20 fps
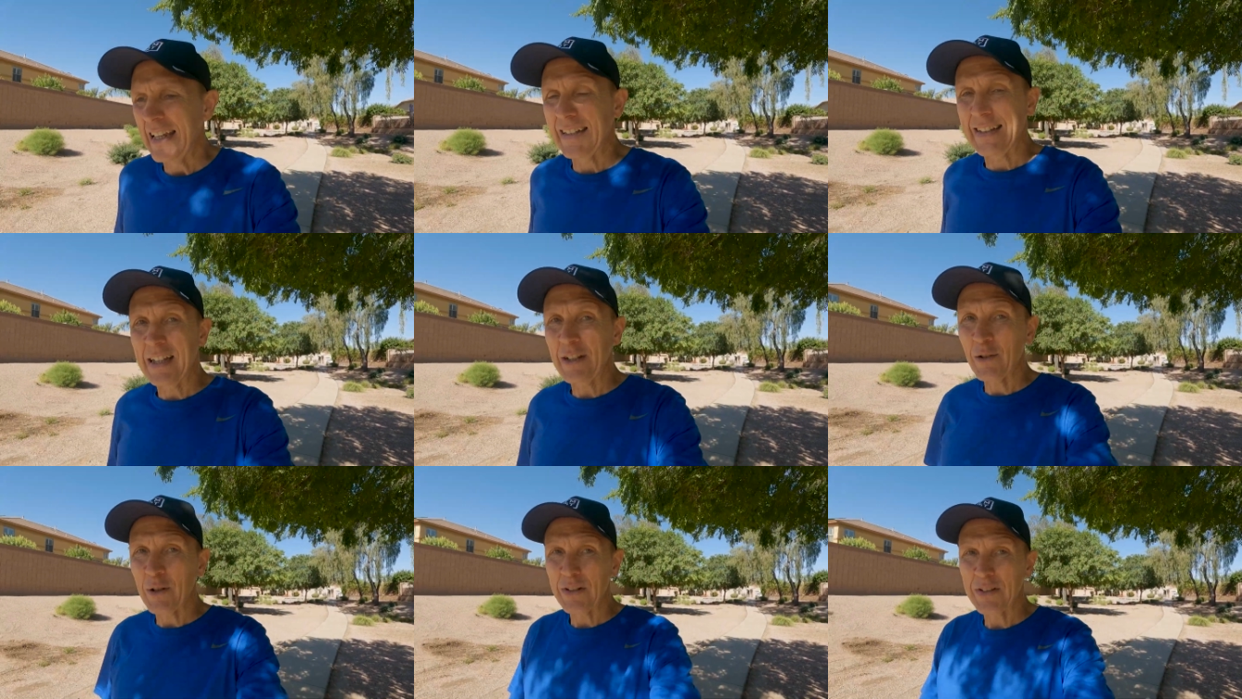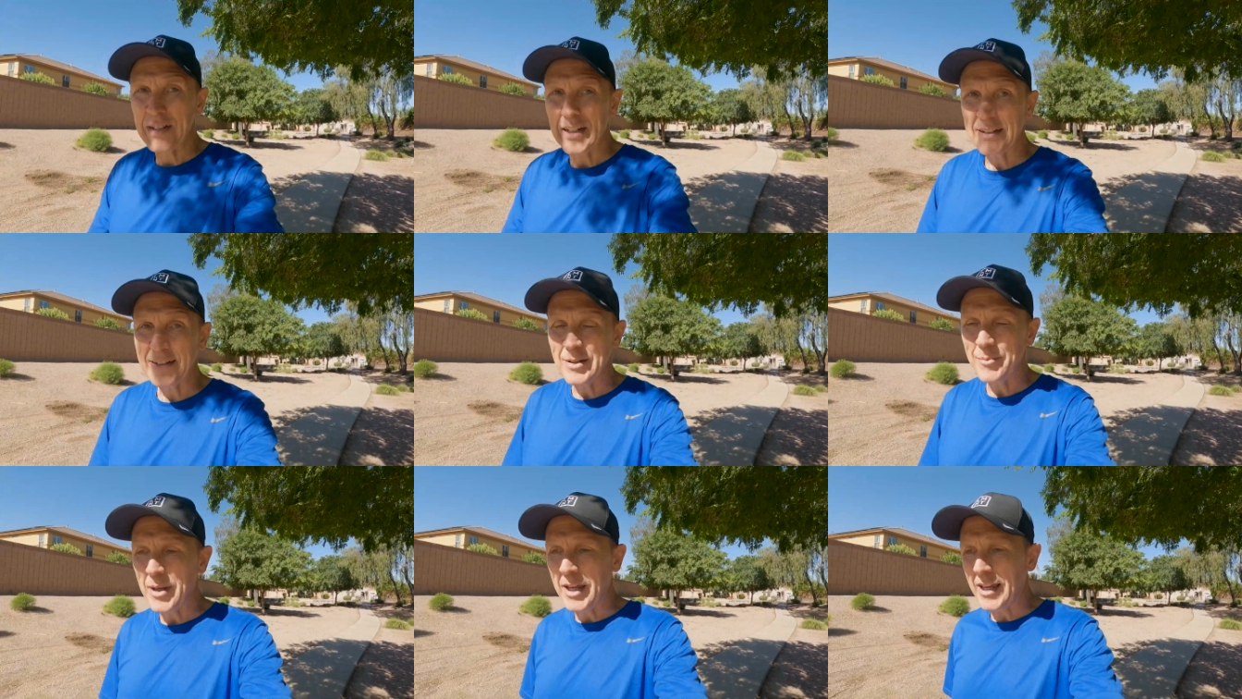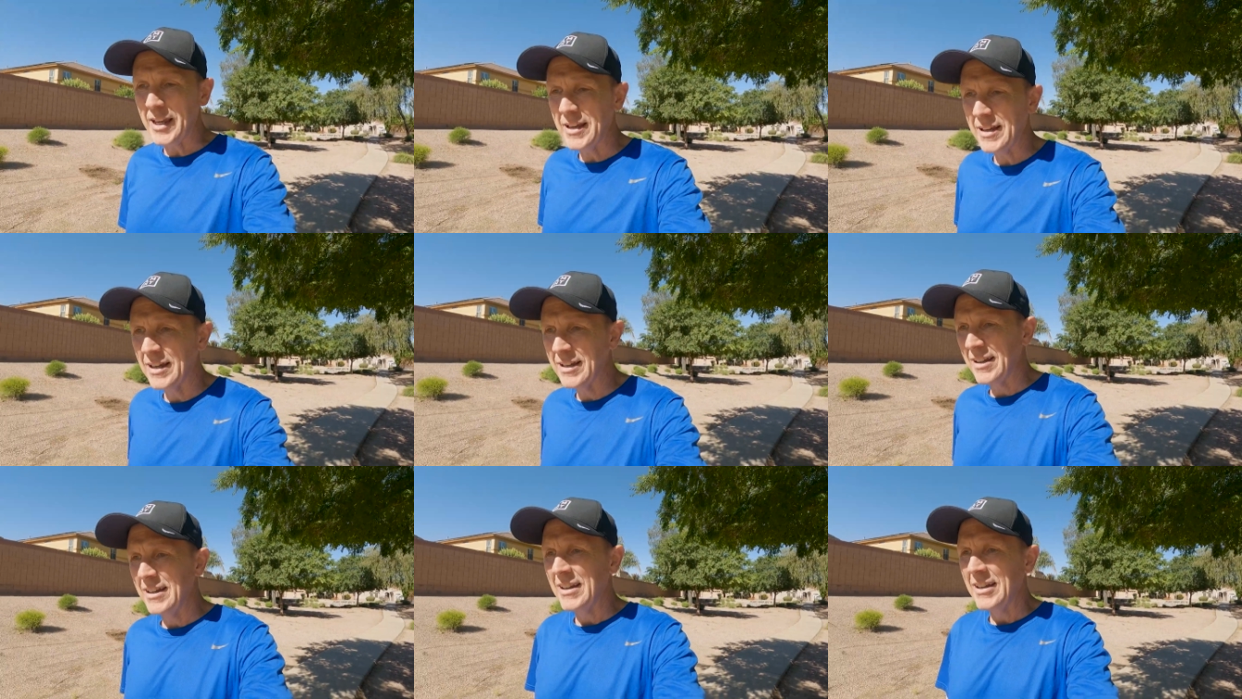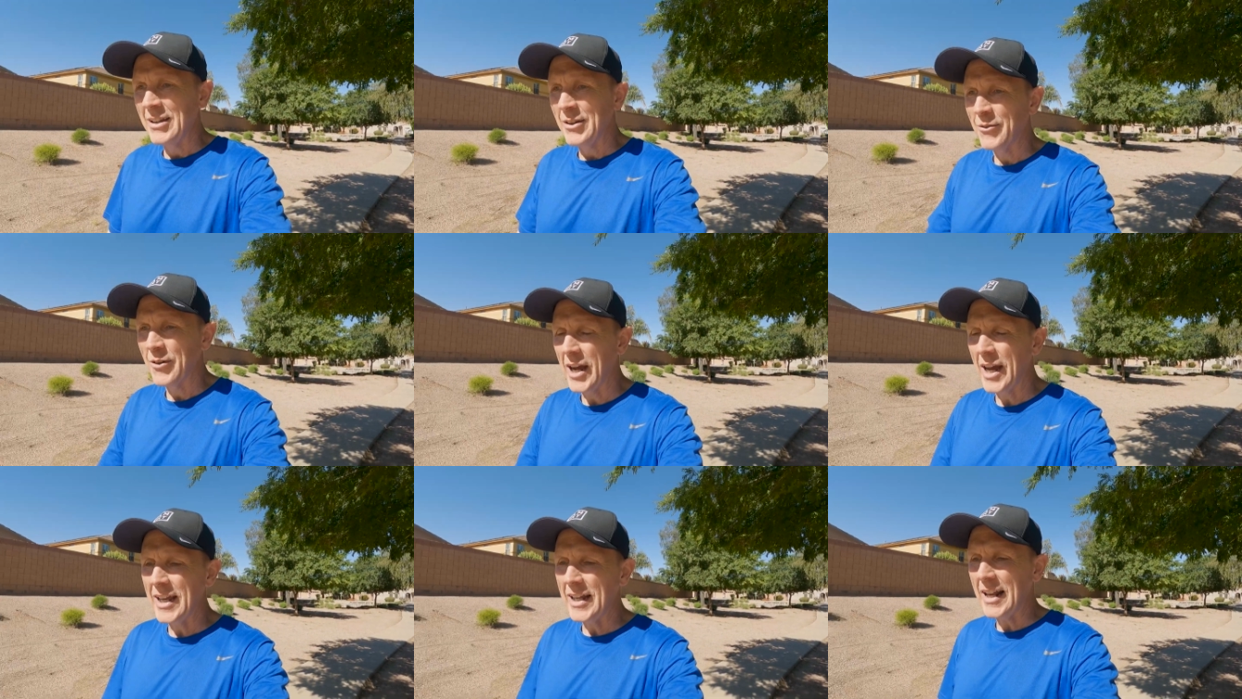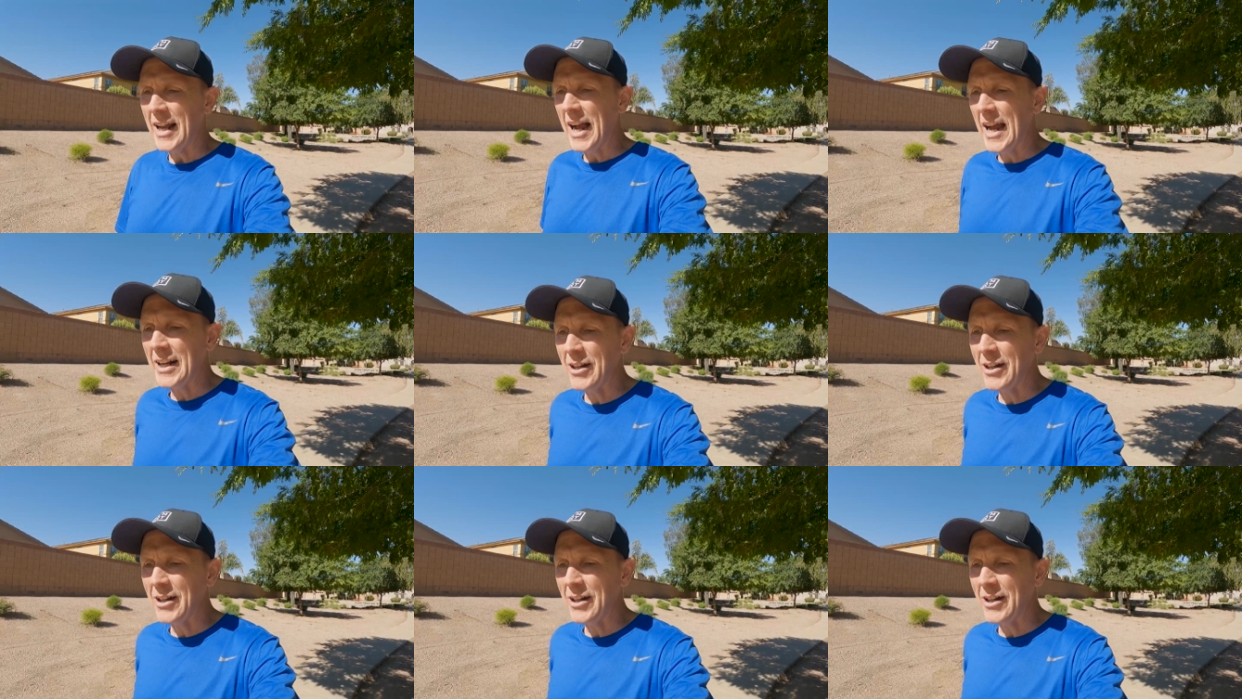it's interesting to me, right?